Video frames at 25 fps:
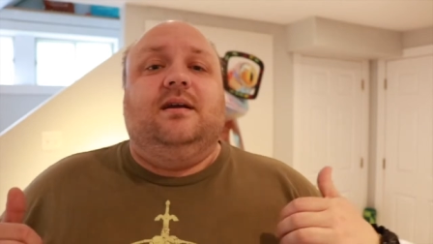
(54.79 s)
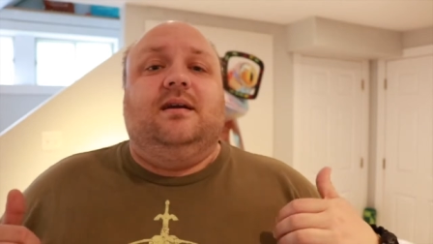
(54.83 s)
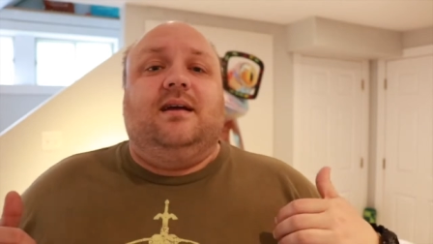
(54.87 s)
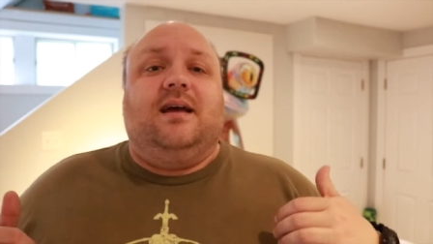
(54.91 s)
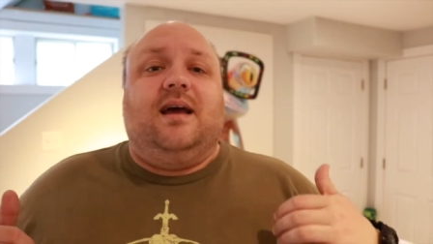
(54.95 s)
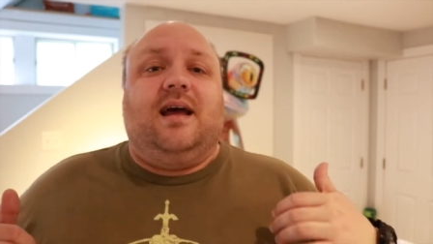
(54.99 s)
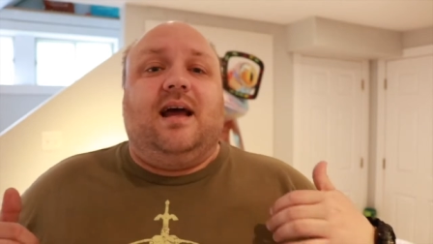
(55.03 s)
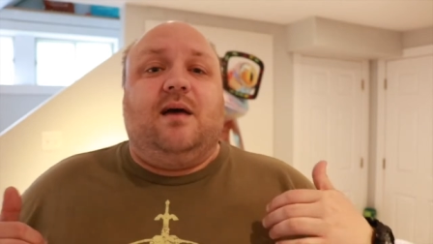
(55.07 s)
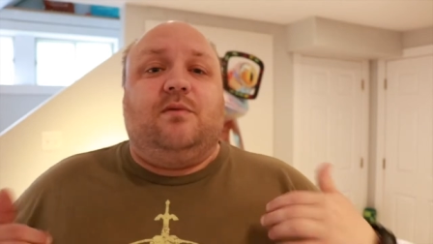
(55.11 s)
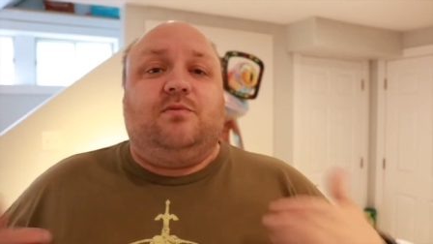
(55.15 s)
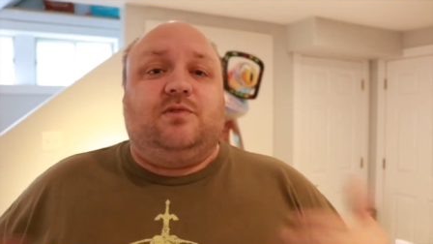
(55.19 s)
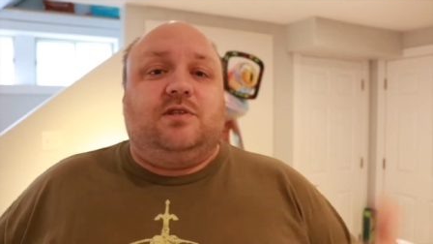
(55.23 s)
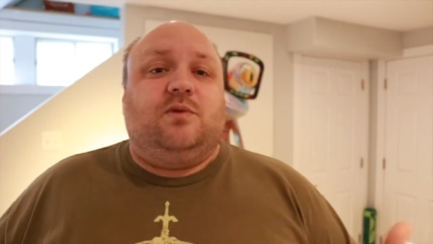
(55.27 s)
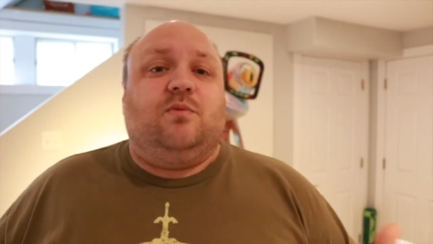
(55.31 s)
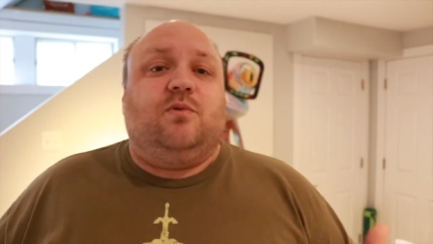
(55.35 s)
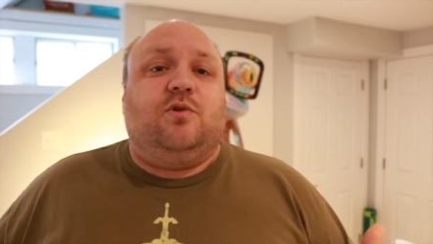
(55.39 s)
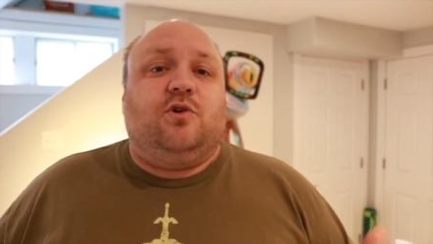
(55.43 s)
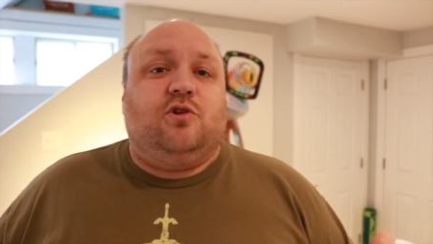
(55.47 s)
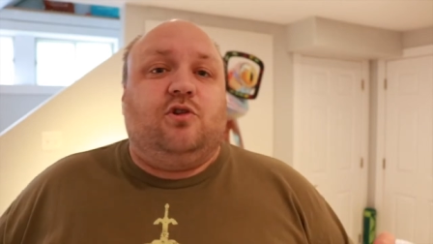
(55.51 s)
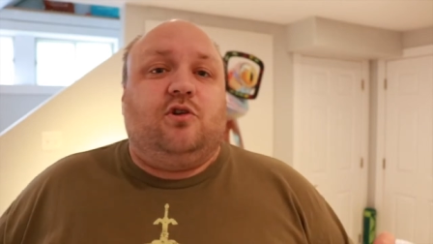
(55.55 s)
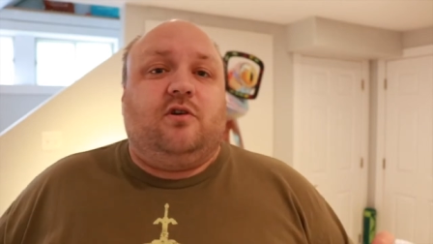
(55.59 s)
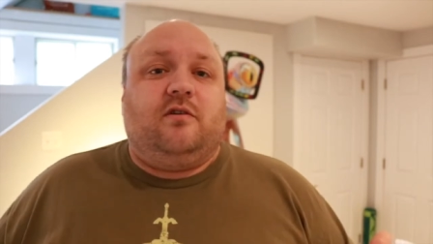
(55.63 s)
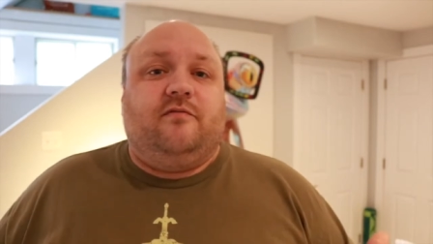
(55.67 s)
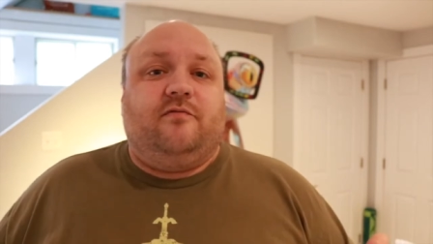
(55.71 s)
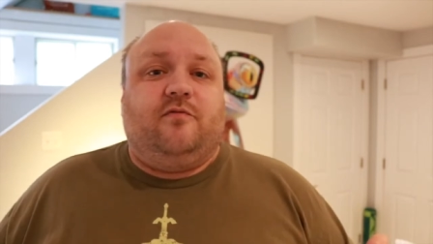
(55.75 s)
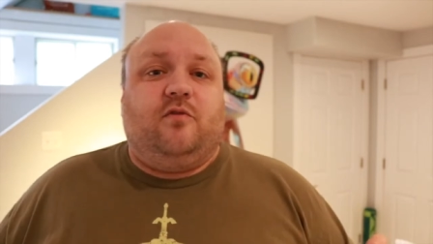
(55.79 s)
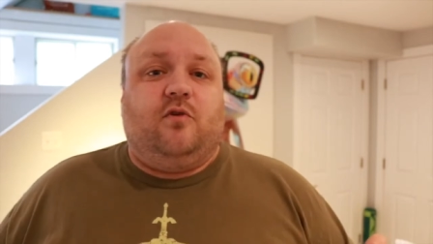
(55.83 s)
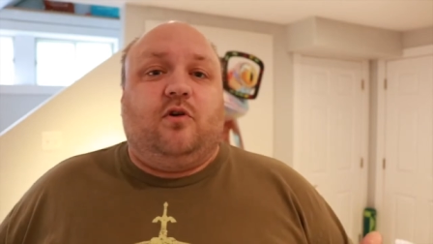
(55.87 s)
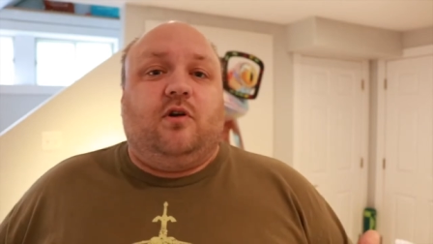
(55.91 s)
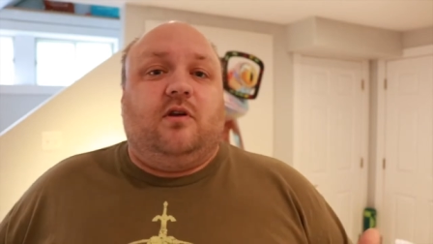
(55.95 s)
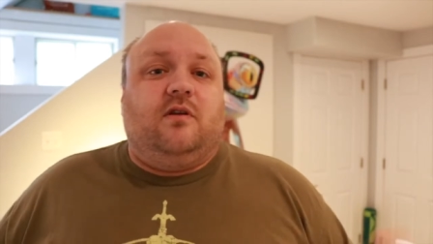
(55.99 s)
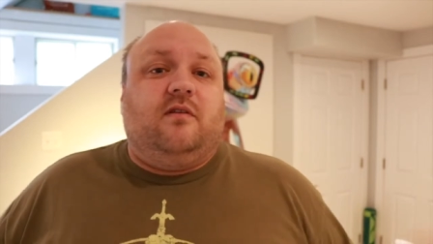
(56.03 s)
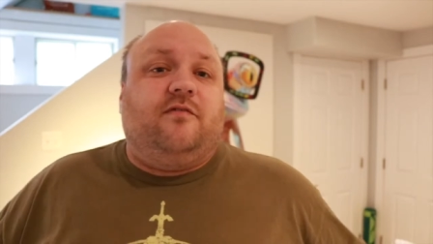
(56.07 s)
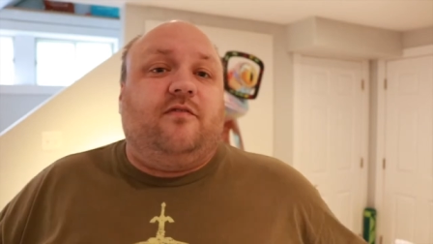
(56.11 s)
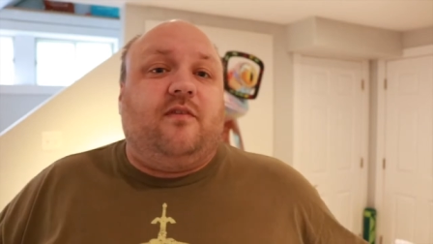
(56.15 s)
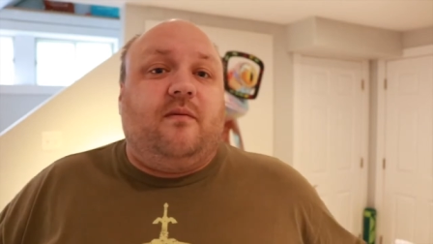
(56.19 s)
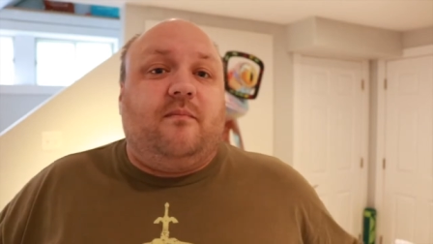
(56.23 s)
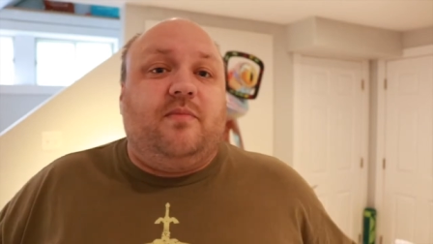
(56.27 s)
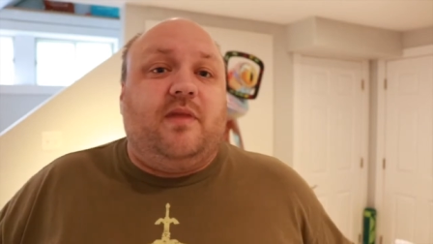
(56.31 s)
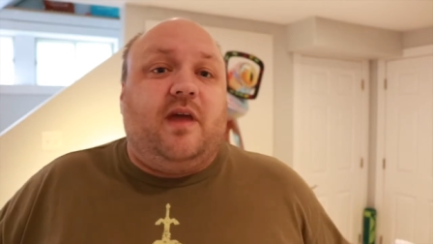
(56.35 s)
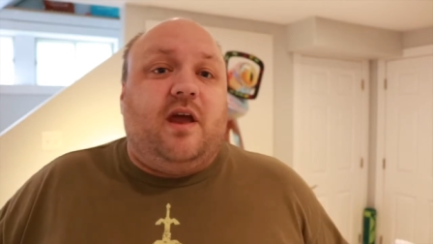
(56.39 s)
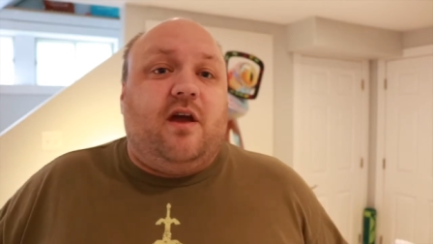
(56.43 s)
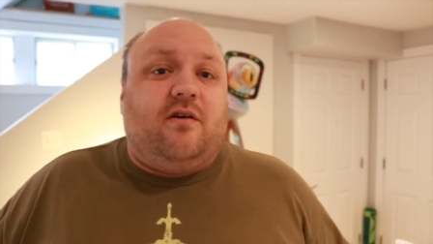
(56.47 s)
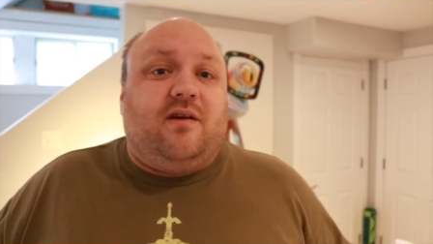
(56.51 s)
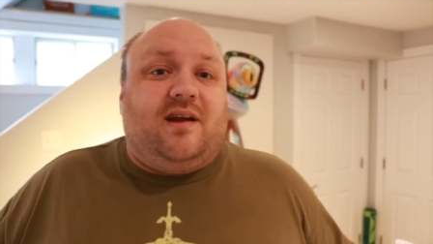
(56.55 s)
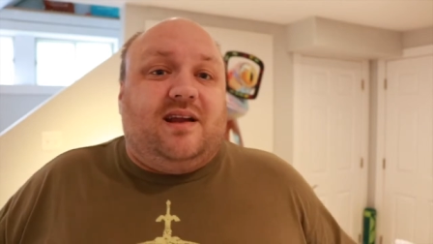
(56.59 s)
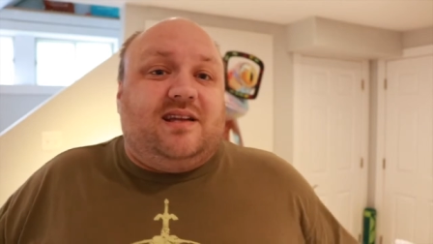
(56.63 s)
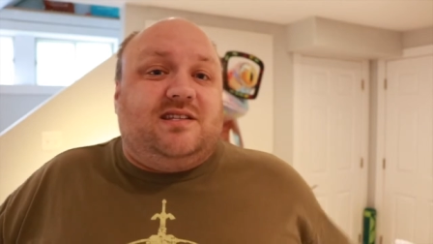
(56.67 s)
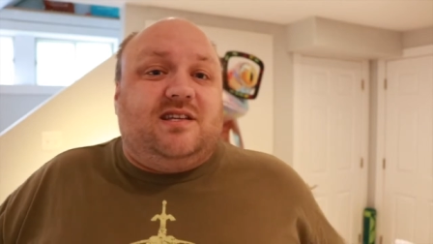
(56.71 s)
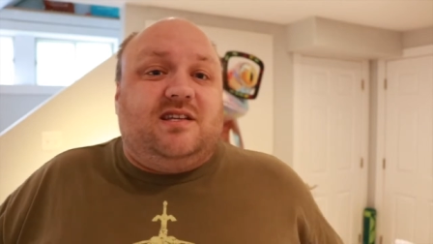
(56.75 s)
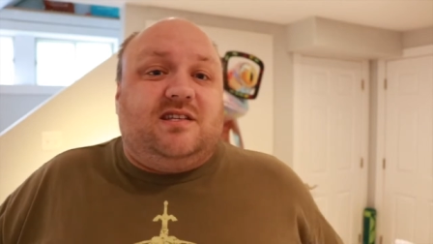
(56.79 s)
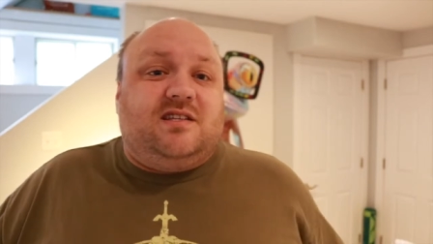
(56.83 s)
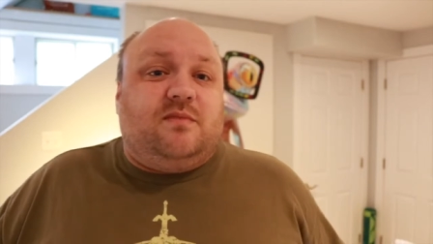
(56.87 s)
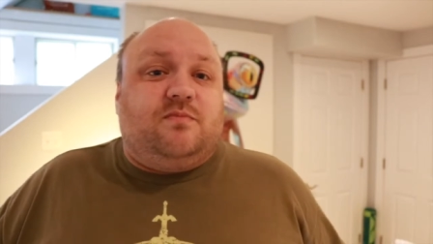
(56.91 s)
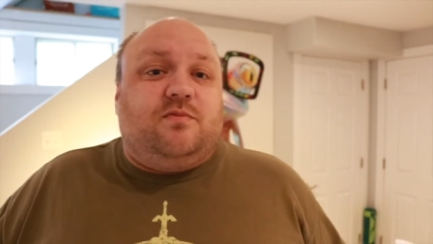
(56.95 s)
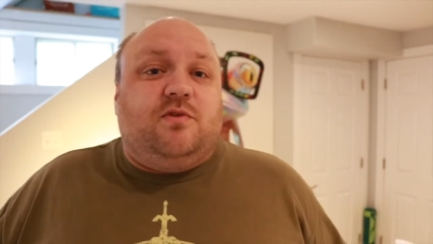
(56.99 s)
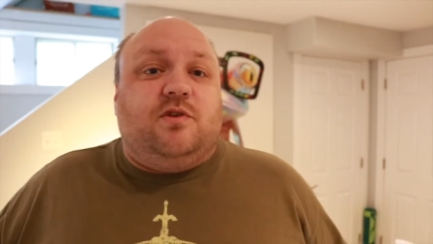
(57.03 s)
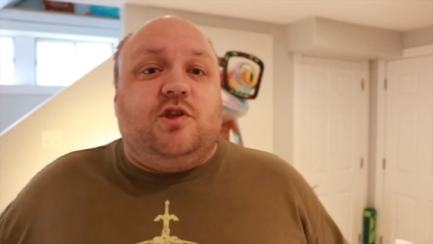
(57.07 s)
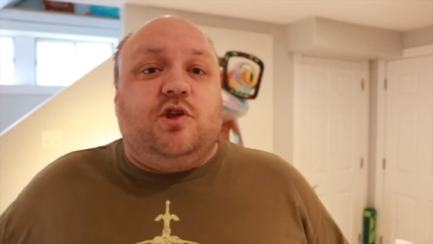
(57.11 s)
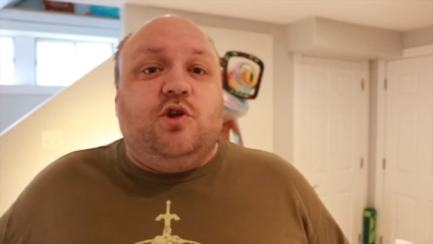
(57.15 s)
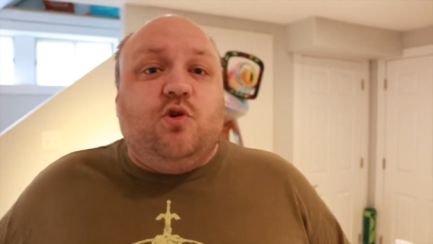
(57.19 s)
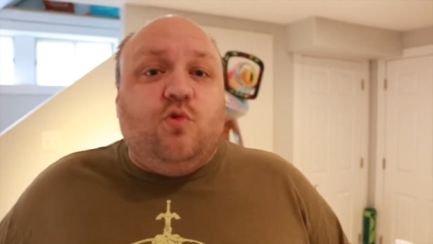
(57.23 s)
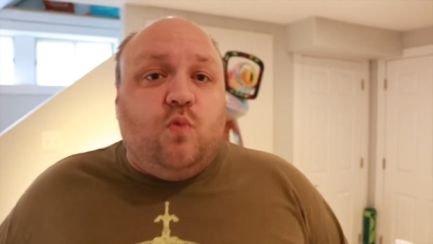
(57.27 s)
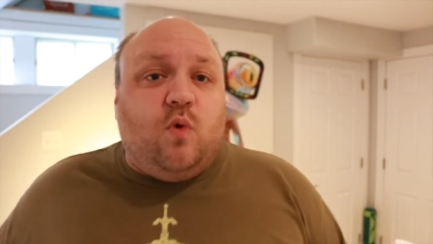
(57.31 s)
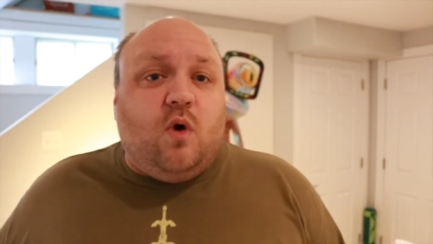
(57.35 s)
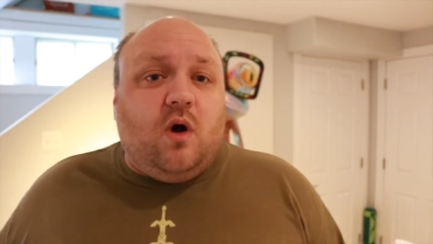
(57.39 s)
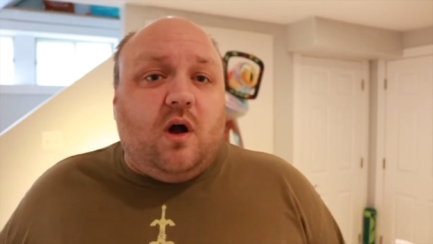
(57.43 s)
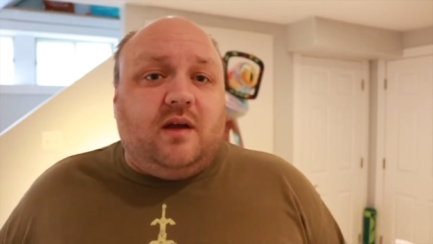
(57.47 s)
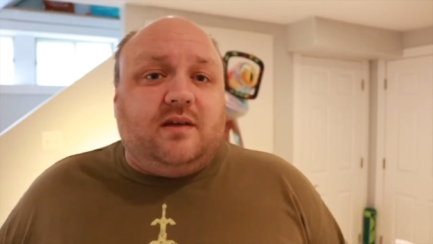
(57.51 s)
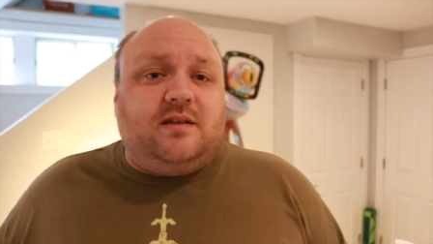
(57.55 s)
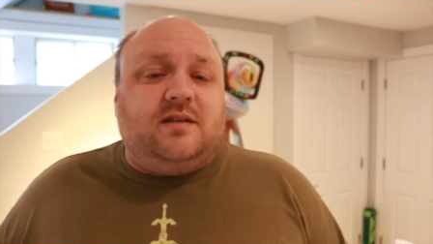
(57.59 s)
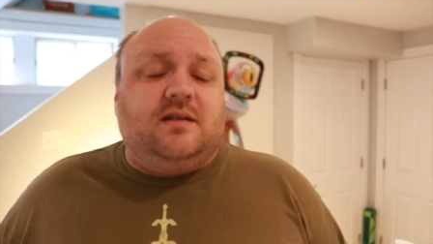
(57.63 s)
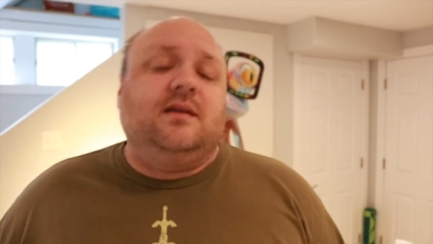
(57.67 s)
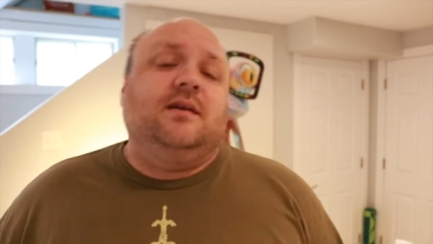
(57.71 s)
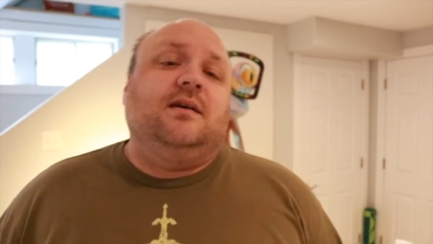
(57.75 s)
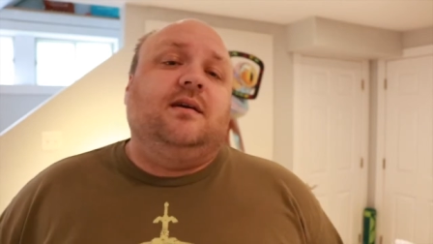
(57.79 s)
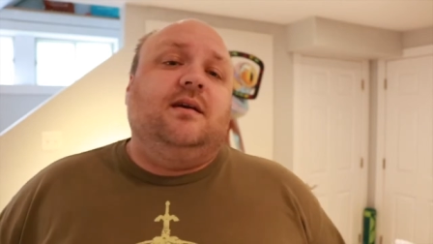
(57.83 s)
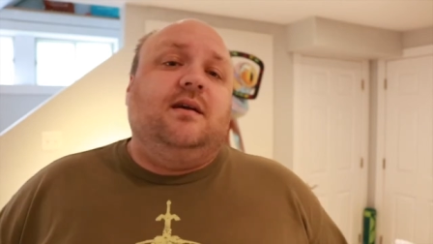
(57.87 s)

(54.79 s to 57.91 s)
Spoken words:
We'll see what you're looking for, and if I'm there and I see something you want,